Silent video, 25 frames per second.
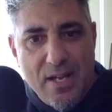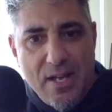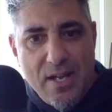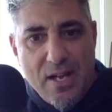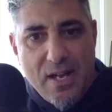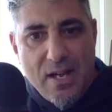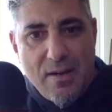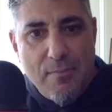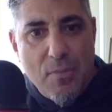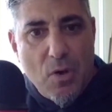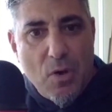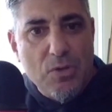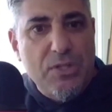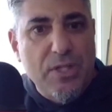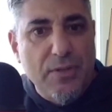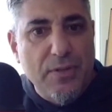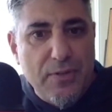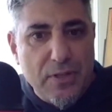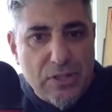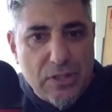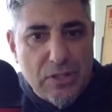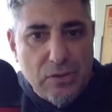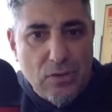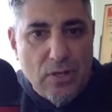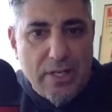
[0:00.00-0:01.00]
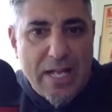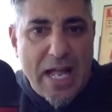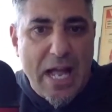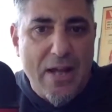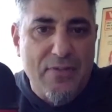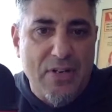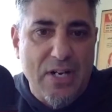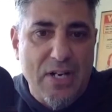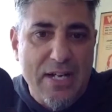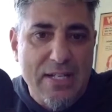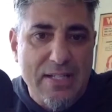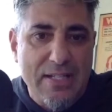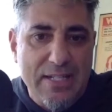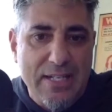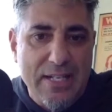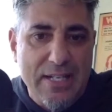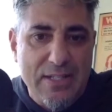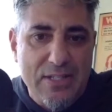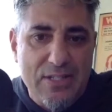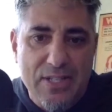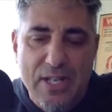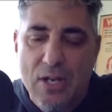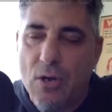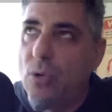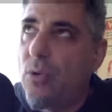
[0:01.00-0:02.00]
Most of us have an idea and
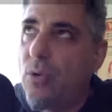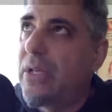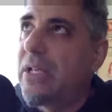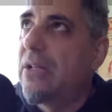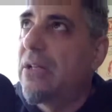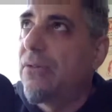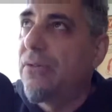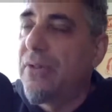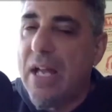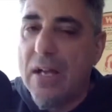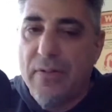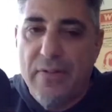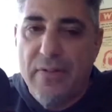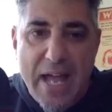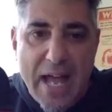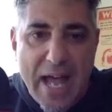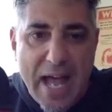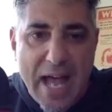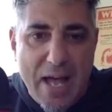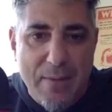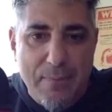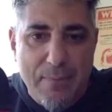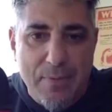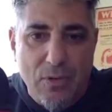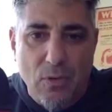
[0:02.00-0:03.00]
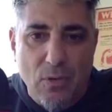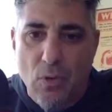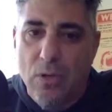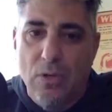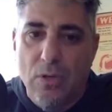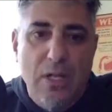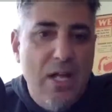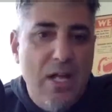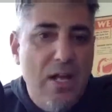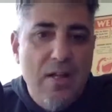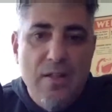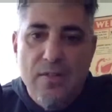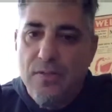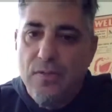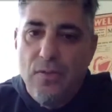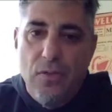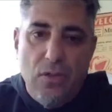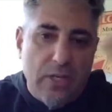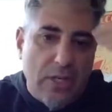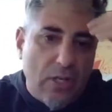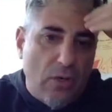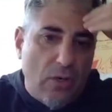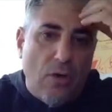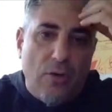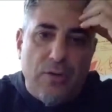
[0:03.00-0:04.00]
say, "Oh, it'll never happen," or
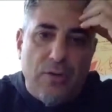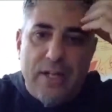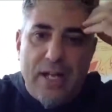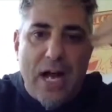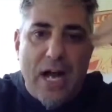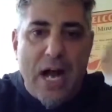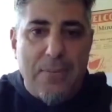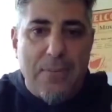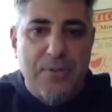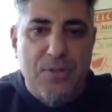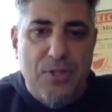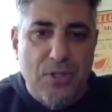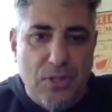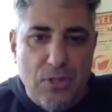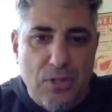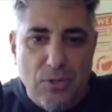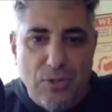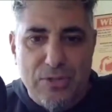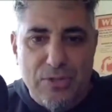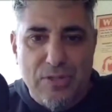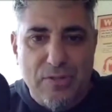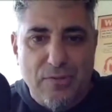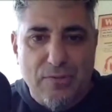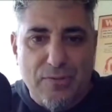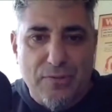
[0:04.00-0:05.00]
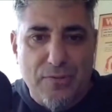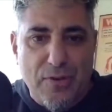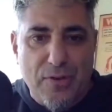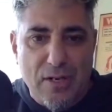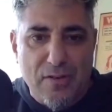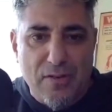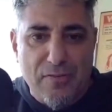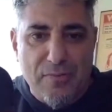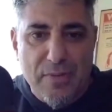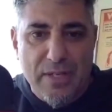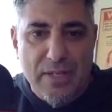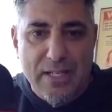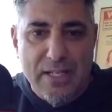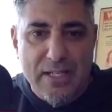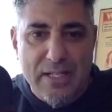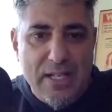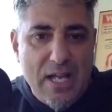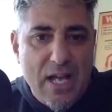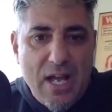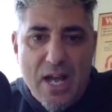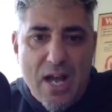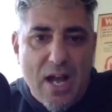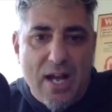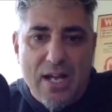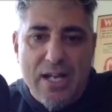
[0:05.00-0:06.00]
look at all the obstacles in front of me.
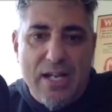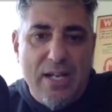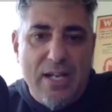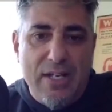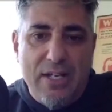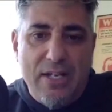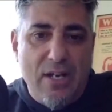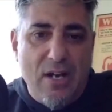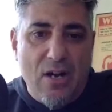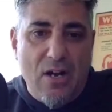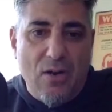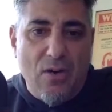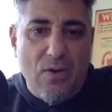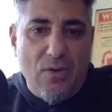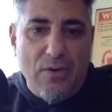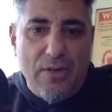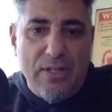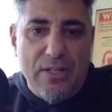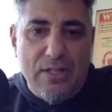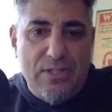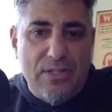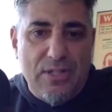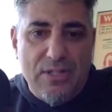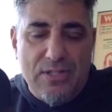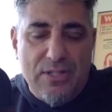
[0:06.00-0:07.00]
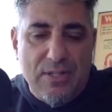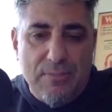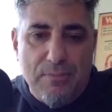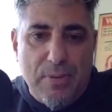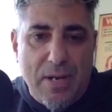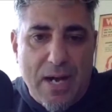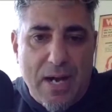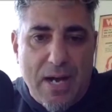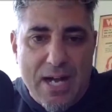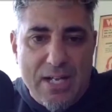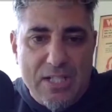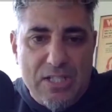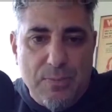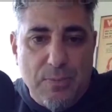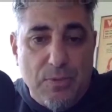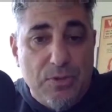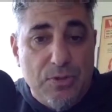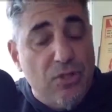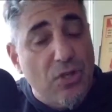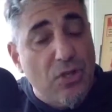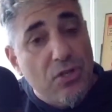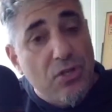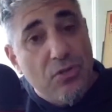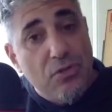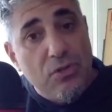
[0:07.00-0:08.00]
This is impossible.
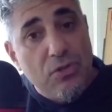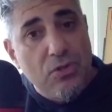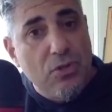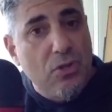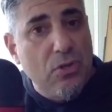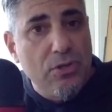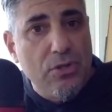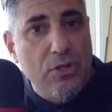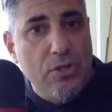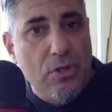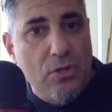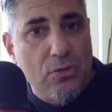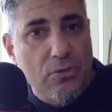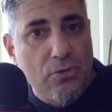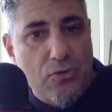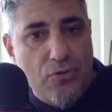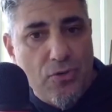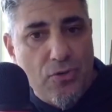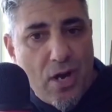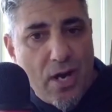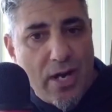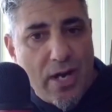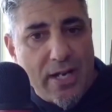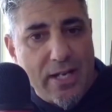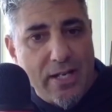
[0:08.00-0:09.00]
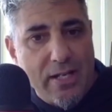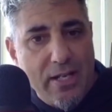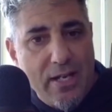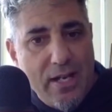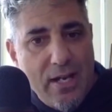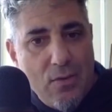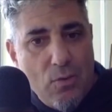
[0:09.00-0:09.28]
So you don't try.